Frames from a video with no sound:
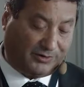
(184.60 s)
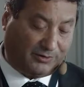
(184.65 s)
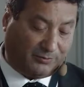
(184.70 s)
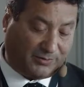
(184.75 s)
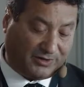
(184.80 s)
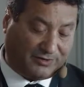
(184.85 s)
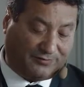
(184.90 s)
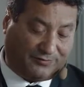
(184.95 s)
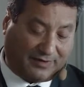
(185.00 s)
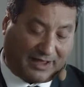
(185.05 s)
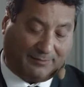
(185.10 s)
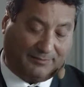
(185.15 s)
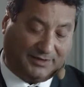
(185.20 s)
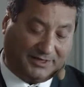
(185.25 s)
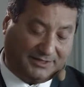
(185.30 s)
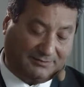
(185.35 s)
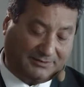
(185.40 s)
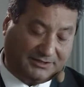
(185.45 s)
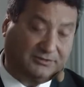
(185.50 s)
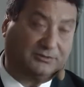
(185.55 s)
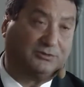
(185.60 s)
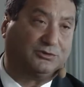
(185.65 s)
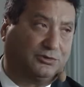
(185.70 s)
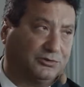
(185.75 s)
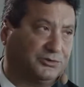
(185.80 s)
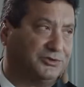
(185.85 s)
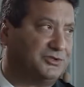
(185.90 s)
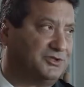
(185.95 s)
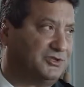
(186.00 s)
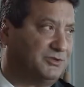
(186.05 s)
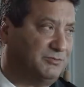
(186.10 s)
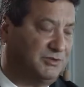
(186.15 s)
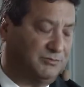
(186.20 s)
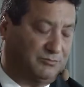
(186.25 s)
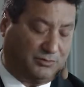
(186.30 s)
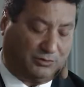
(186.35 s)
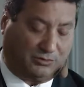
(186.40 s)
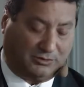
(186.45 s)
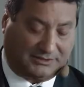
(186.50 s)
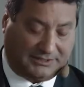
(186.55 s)
with family. But tourism in
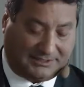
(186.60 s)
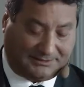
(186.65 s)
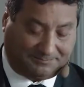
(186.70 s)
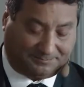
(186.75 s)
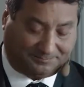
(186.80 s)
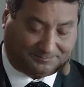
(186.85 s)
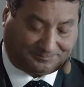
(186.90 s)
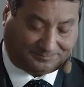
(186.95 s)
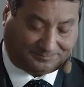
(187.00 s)
Malta,